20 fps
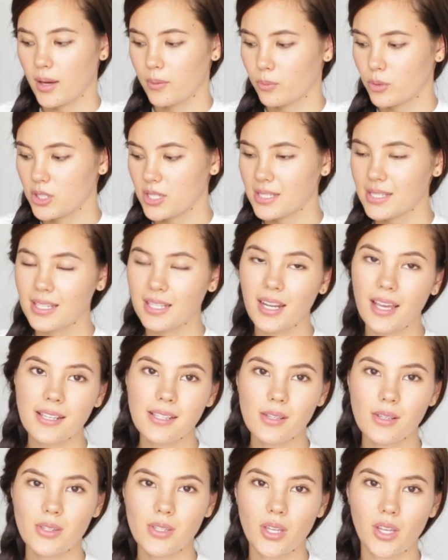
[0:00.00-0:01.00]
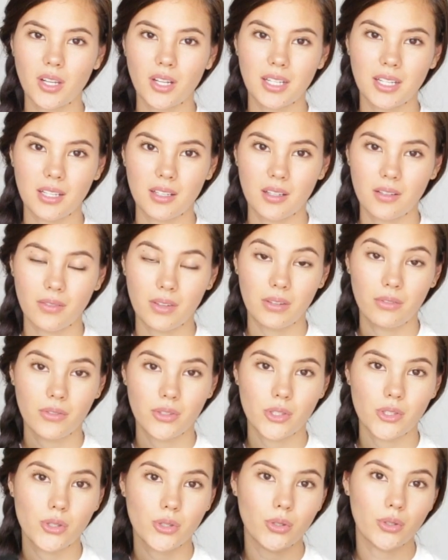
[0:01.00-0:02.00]
which is a nice alternative if
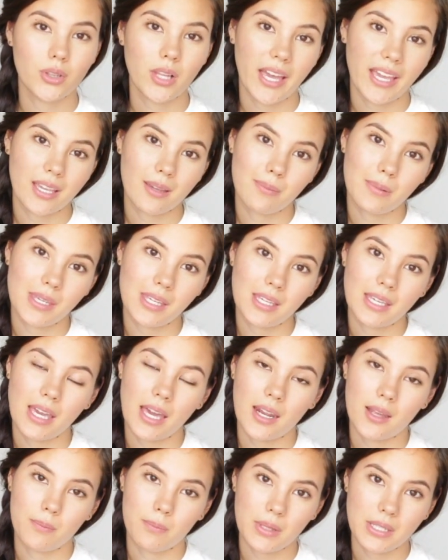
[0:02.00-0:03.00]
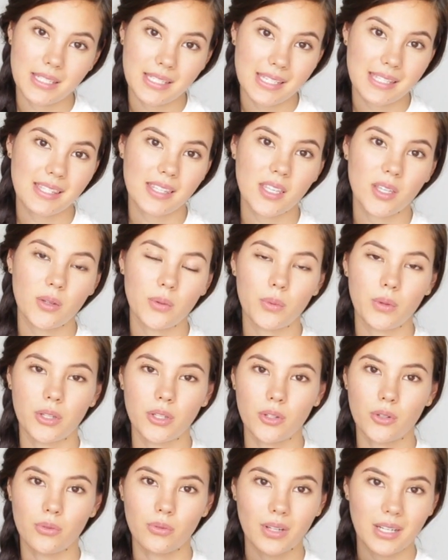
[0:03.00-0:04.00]
you do, like me, get a bit dizzy when
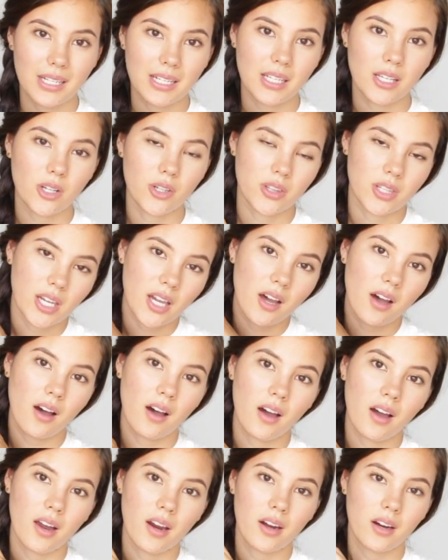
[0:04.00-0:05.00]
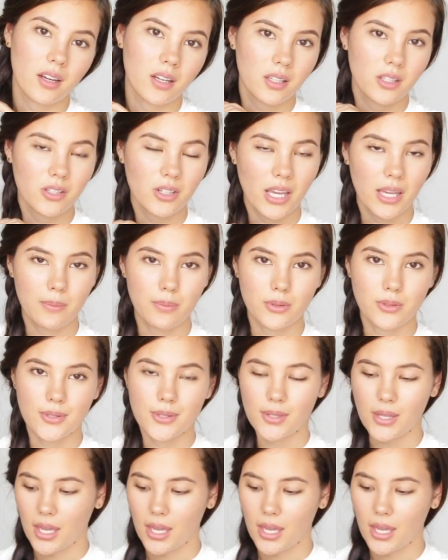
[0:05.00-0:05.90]
you're reading on the car. You're able to